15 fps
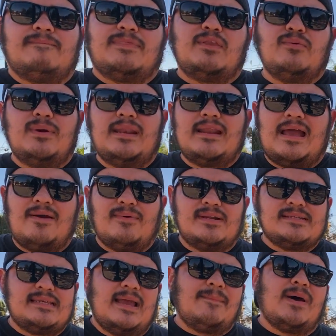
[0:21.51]
do it, I want to
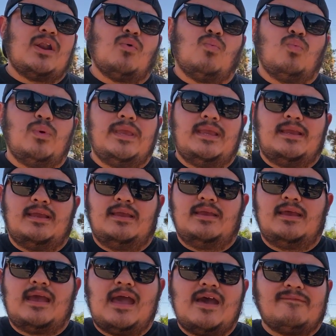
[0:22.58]
say, about a week
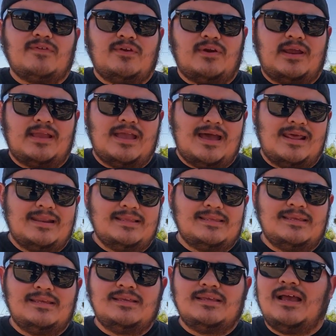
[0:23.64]
after I got it,